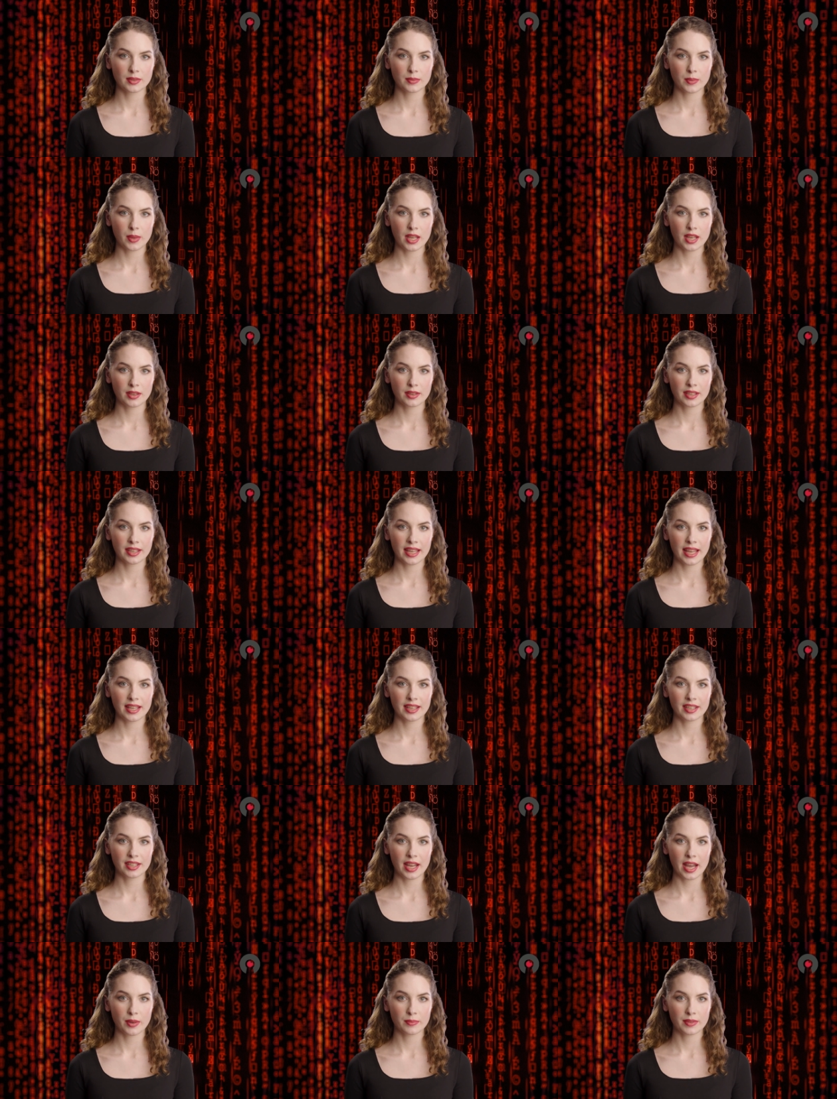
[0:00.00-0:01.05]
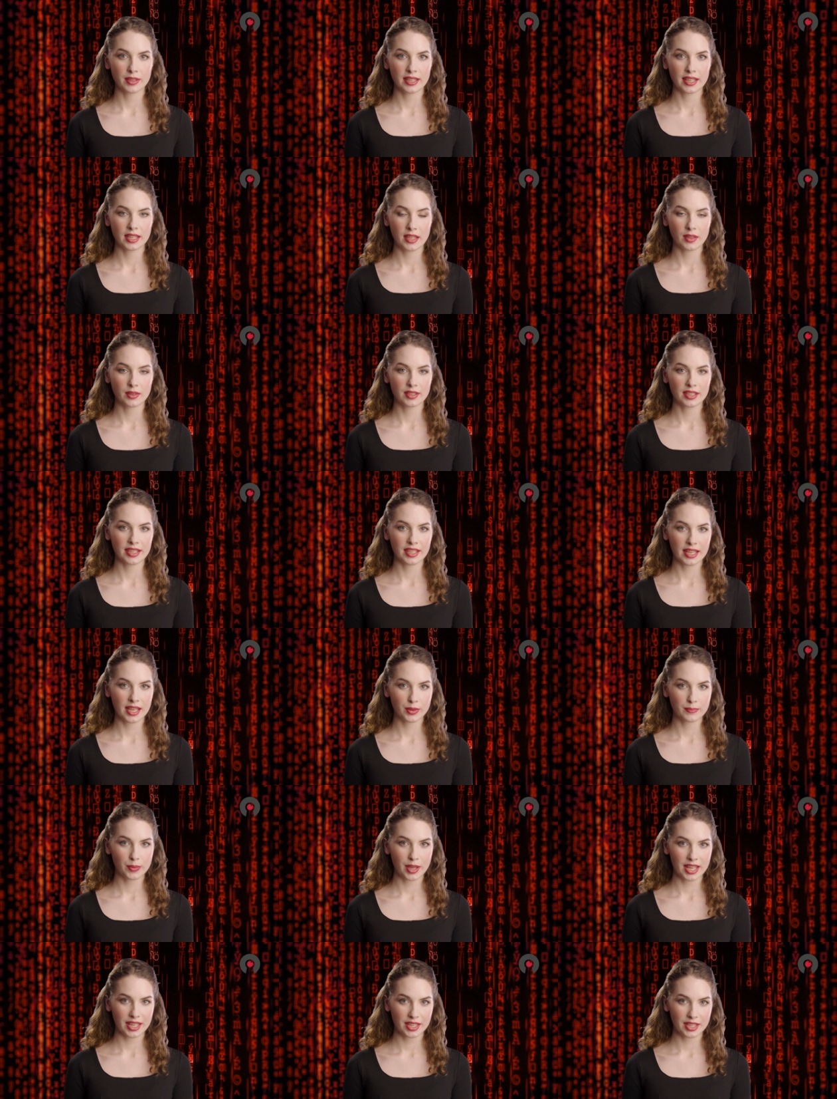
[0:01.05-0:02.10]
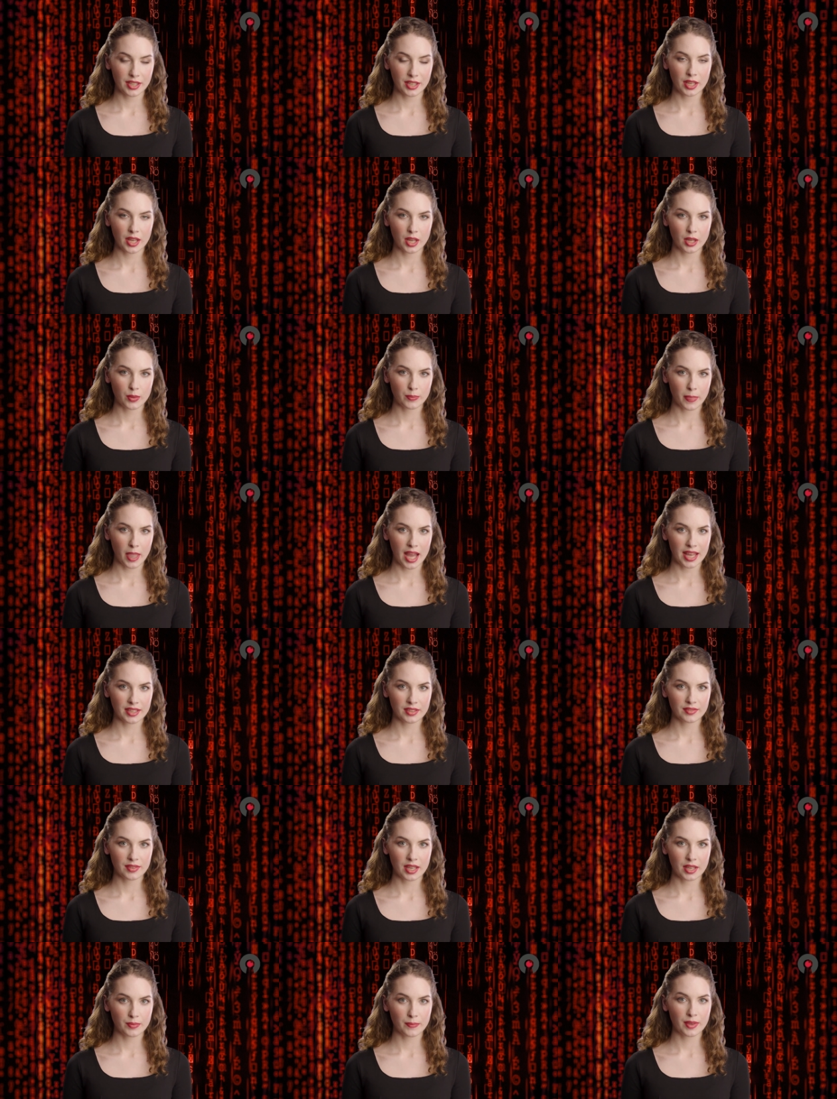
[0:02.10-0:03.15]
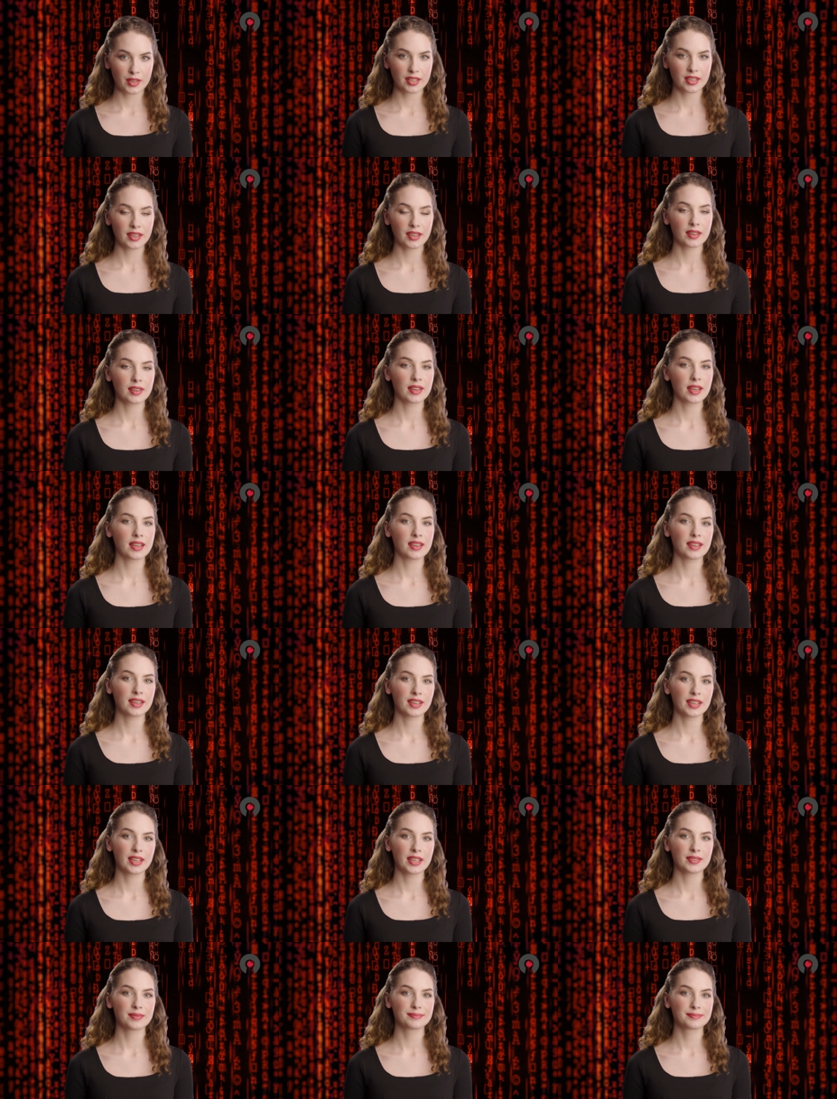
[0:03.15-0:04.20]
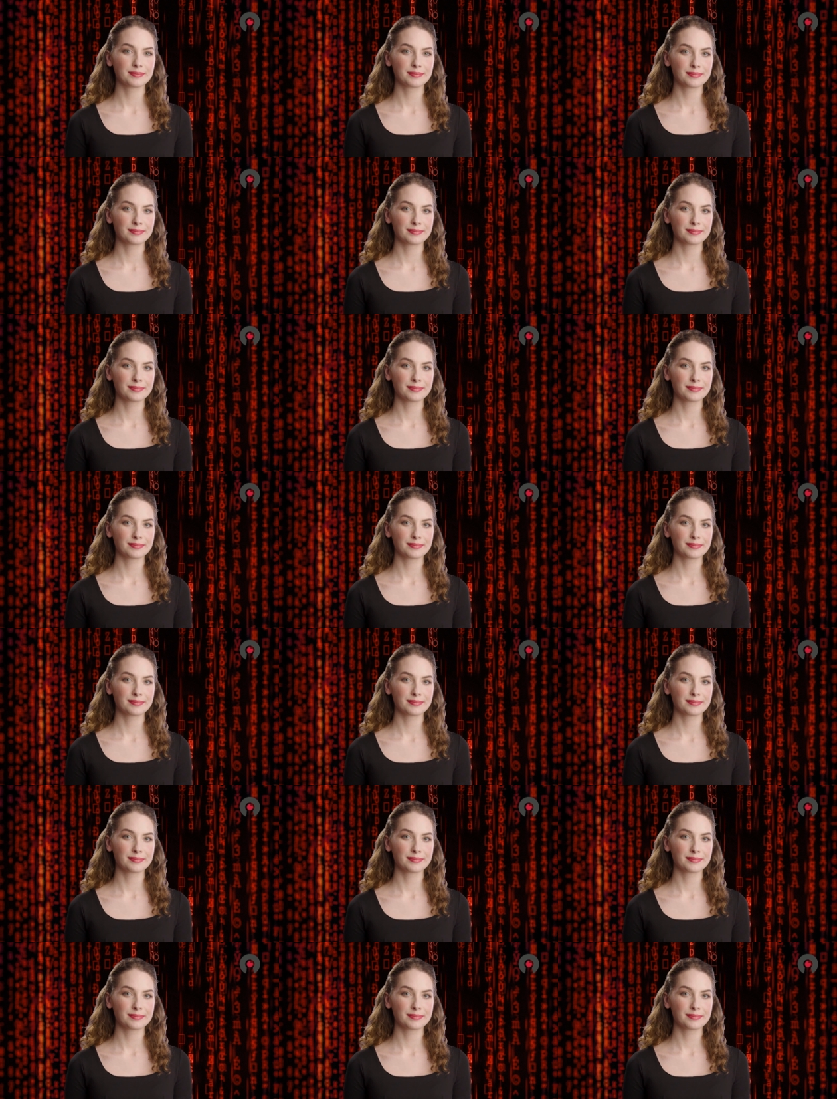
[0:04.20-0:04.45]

is to prioritize cybersecurity and make it a core part of their business strategy.